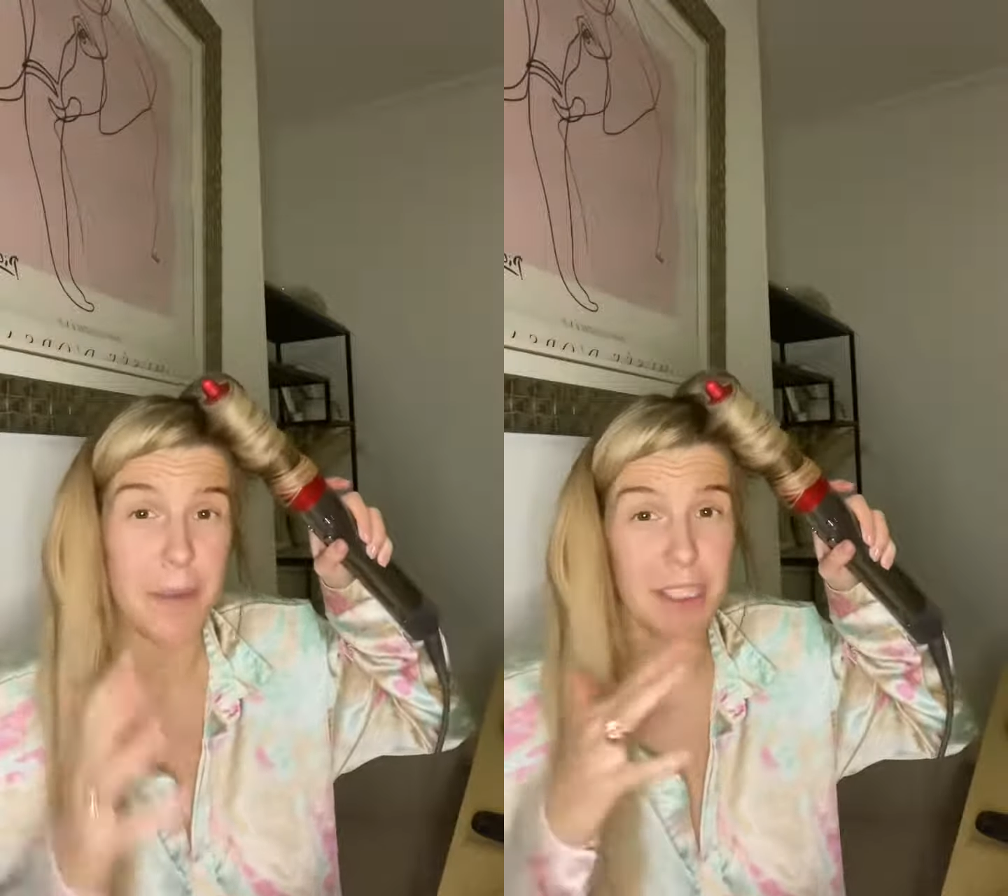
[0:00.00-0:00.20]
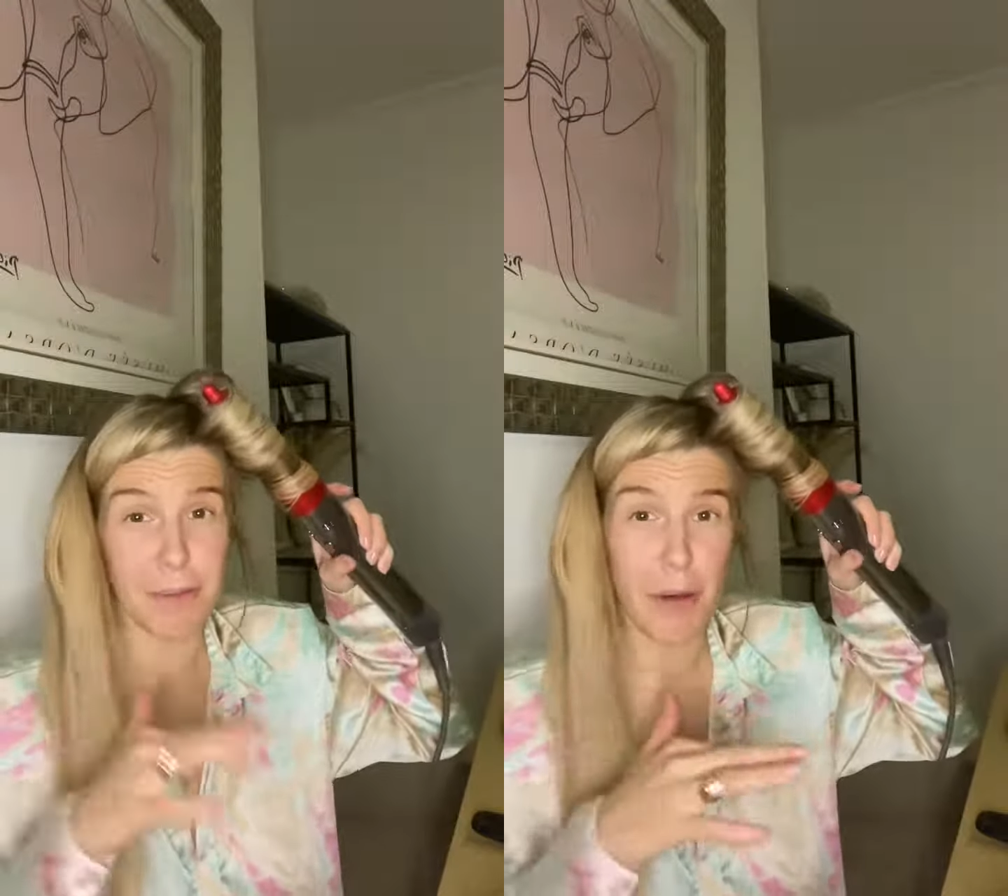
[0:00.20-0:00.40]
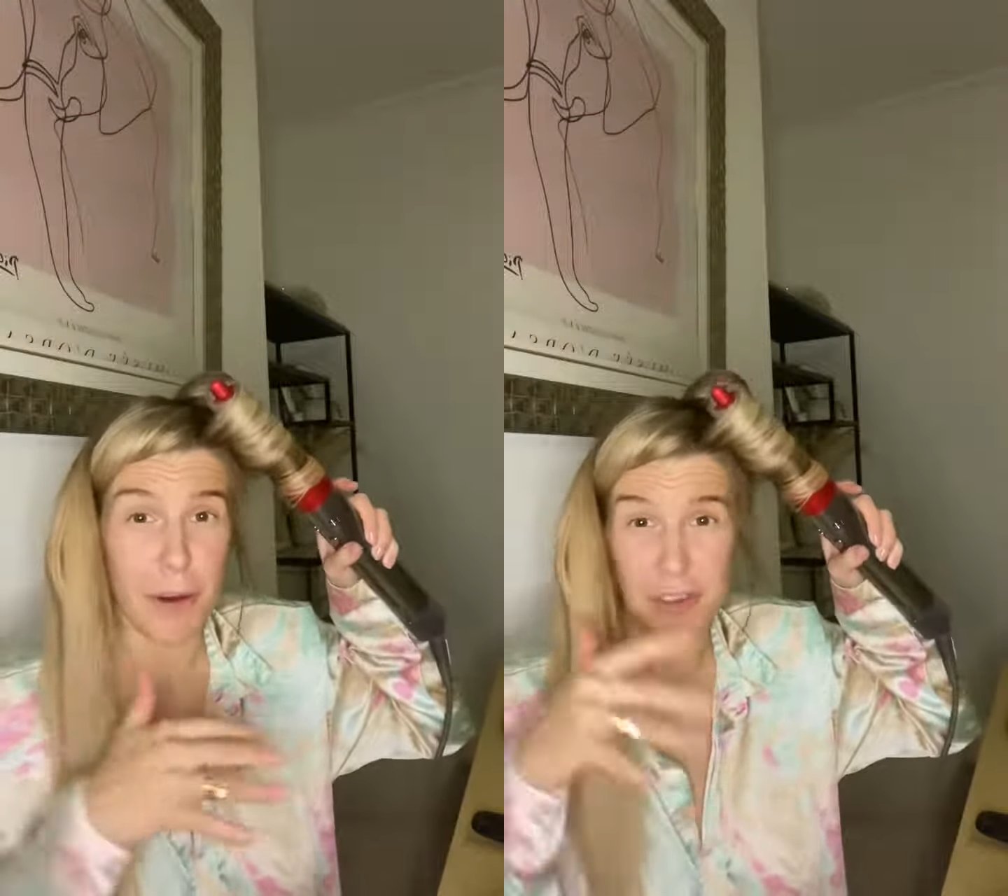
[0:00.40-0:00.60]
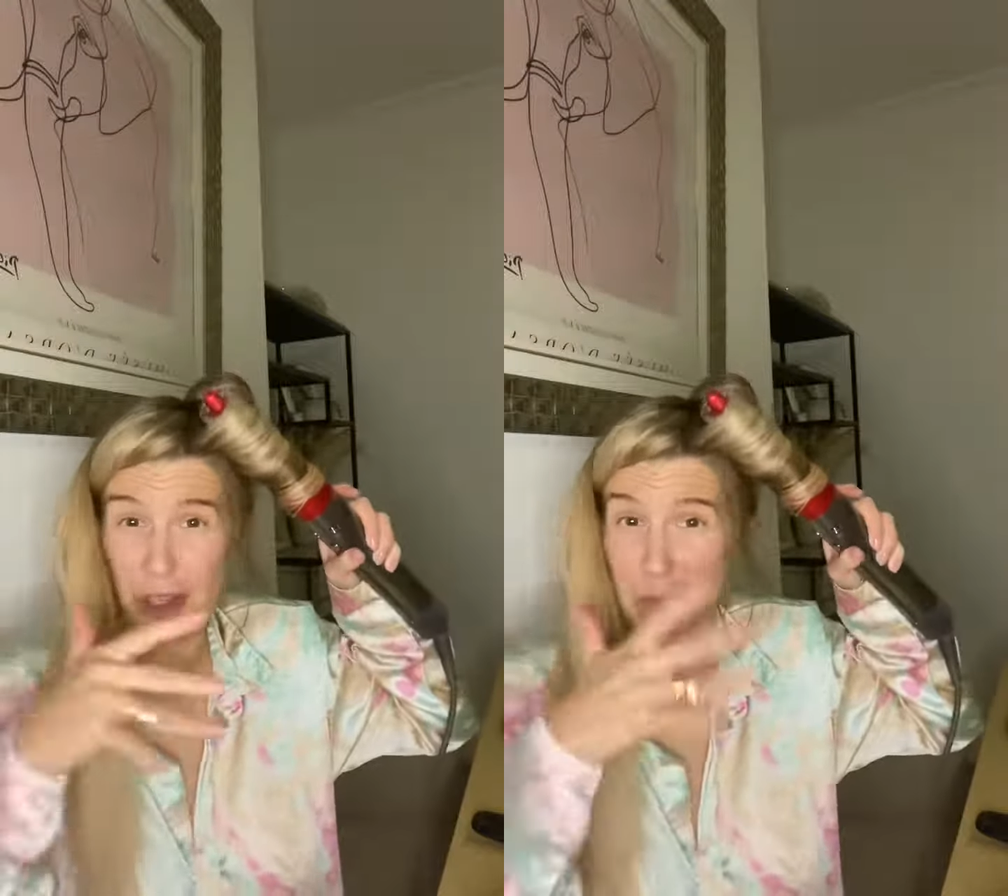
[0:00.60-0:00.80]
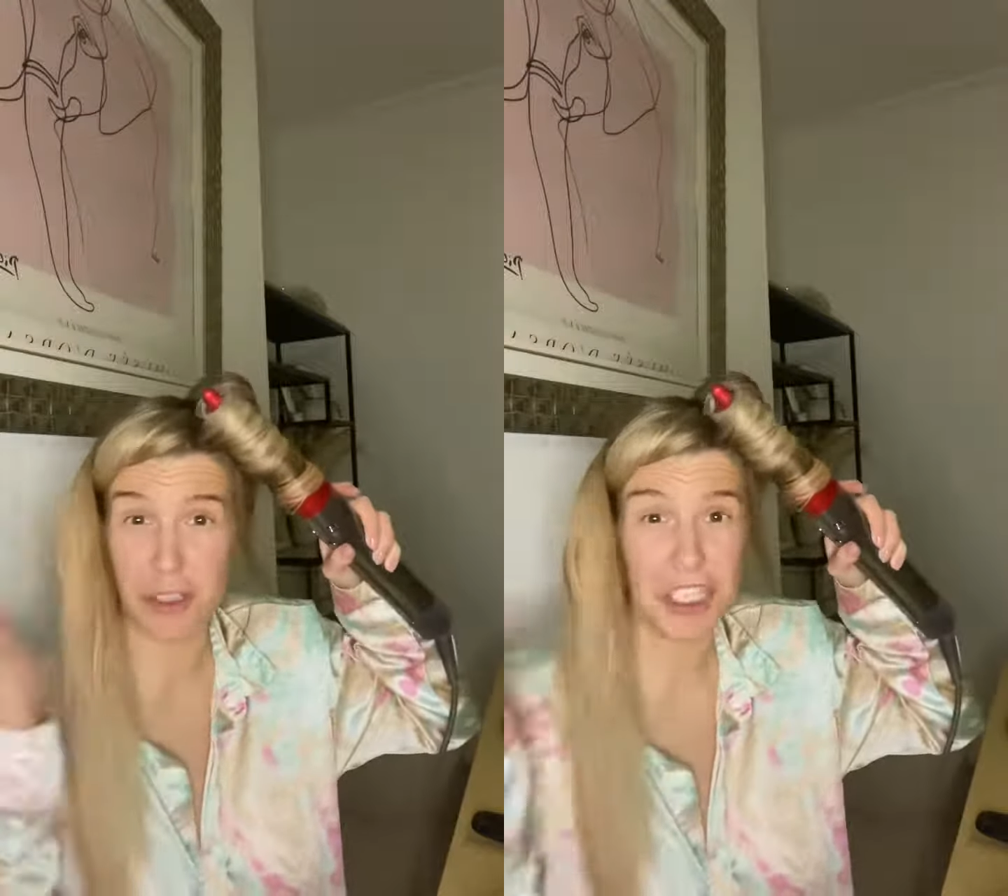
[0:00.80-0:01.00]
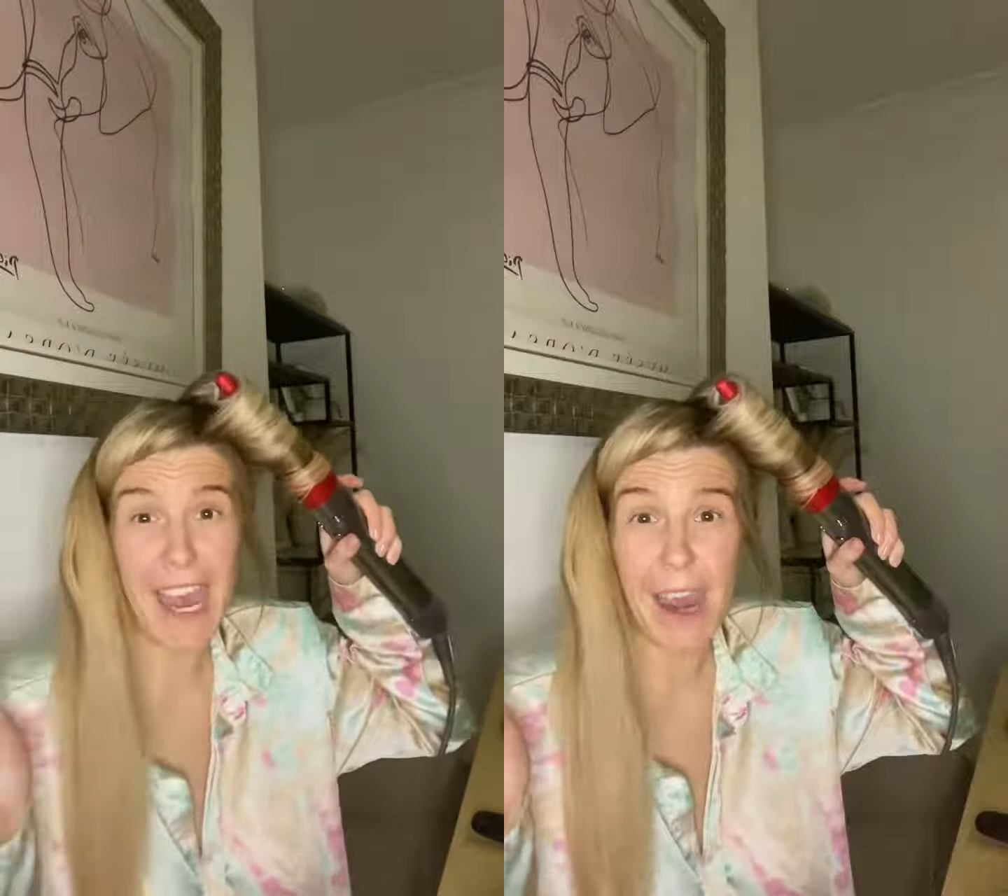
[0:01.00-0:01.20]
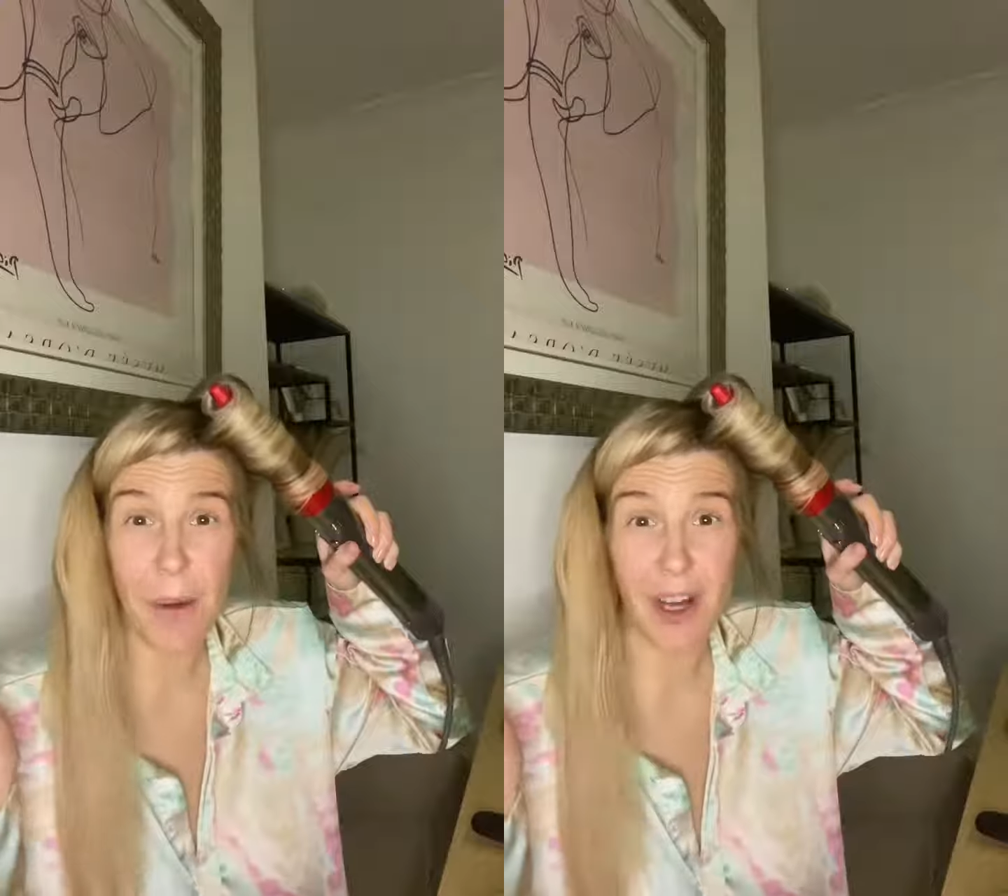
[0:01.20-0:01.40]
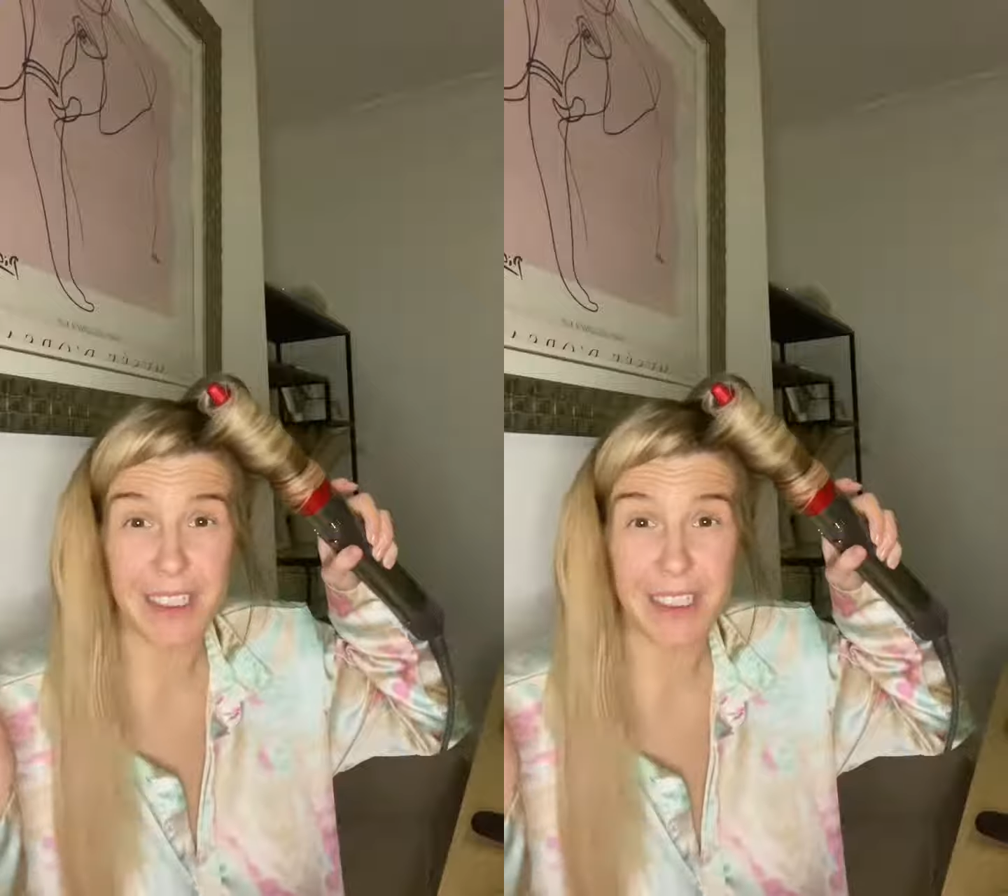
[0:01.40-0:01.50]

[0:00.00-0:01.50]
Tomorrow I'm going to brush it out all